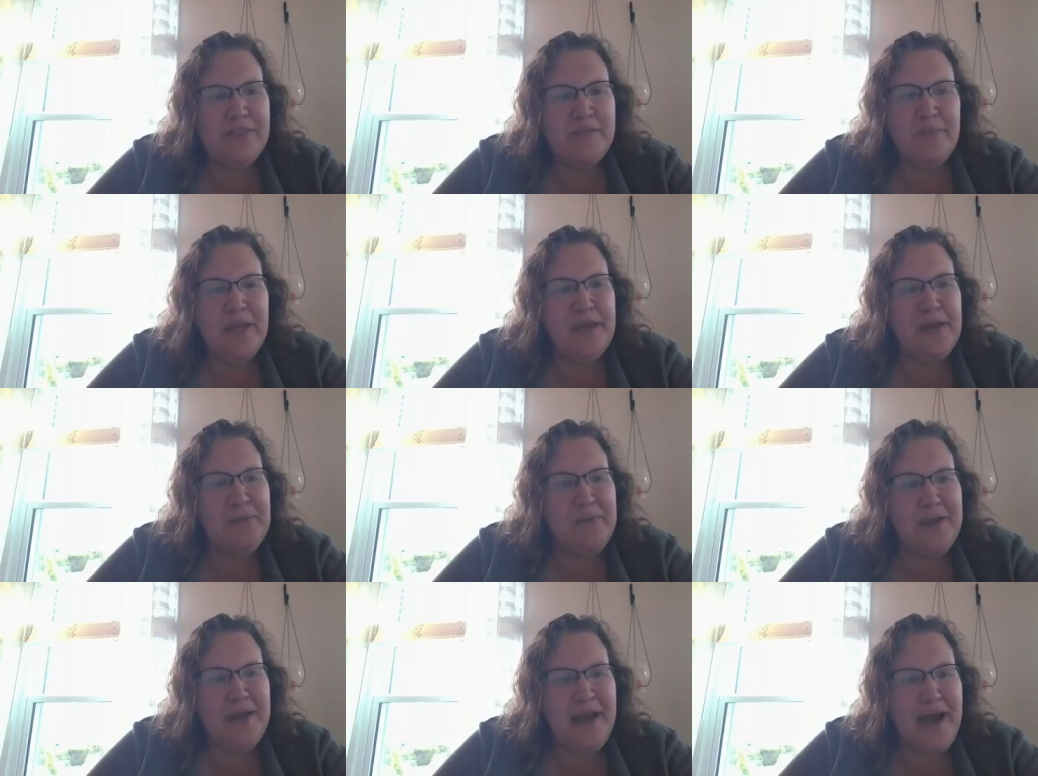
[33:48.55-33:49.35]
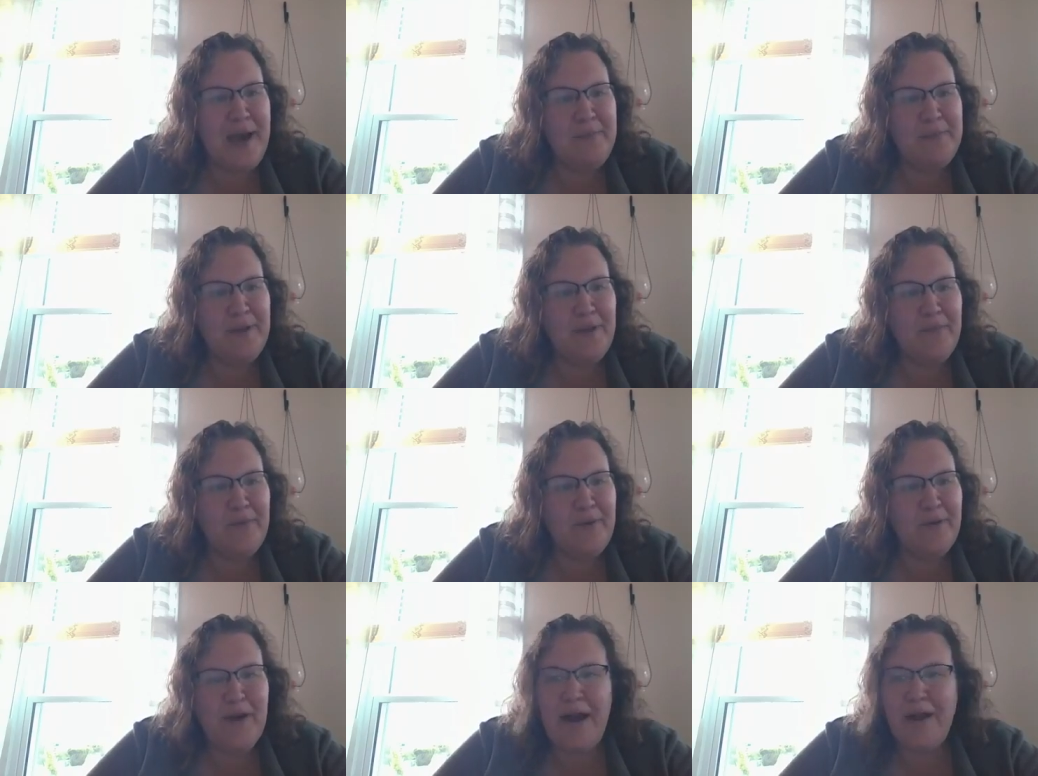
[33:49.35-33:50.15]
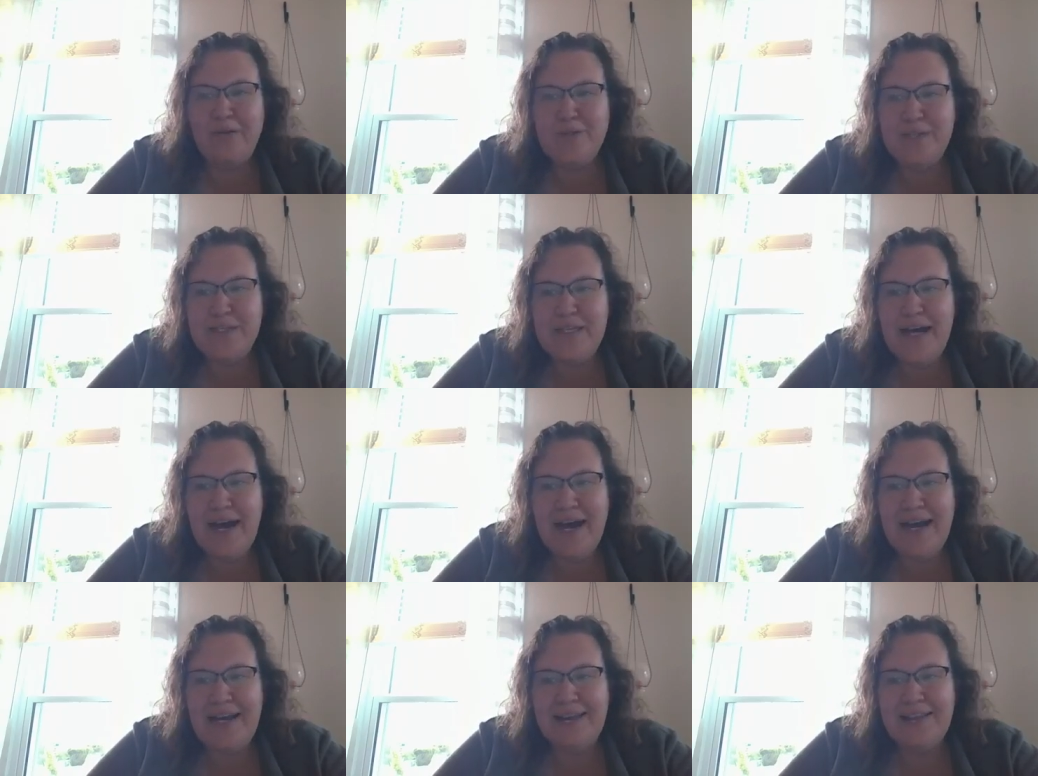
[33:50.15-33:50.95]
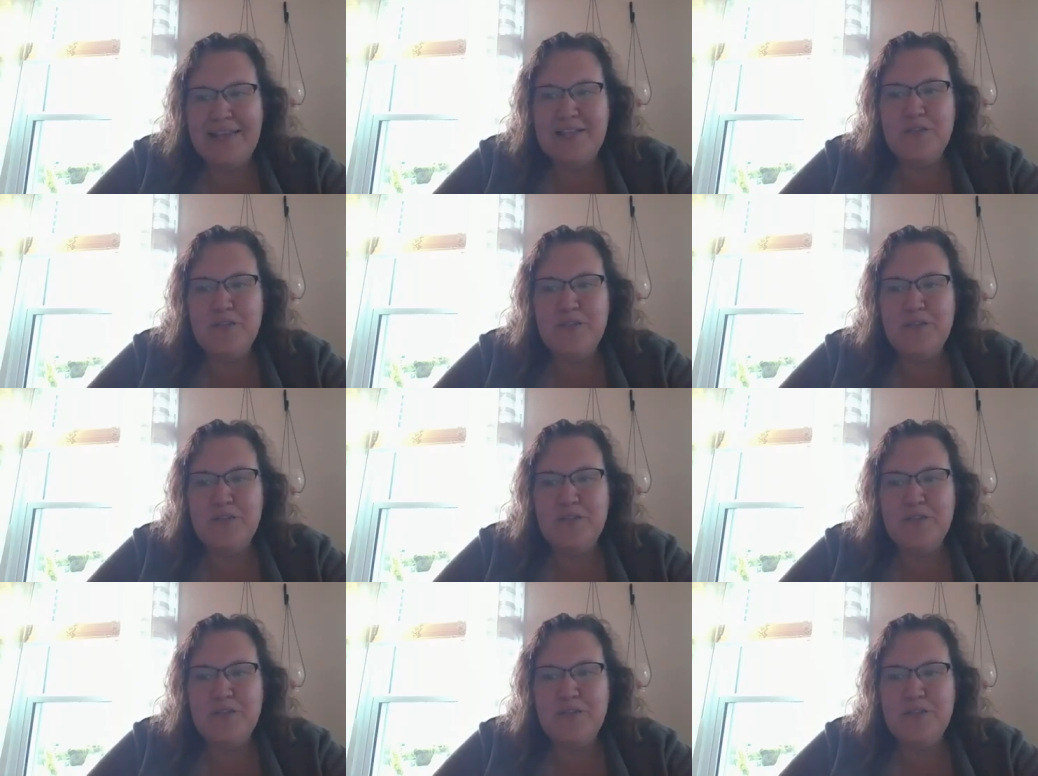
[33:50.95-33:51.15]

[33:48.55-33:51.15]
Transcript: It's making me happy. We are outside.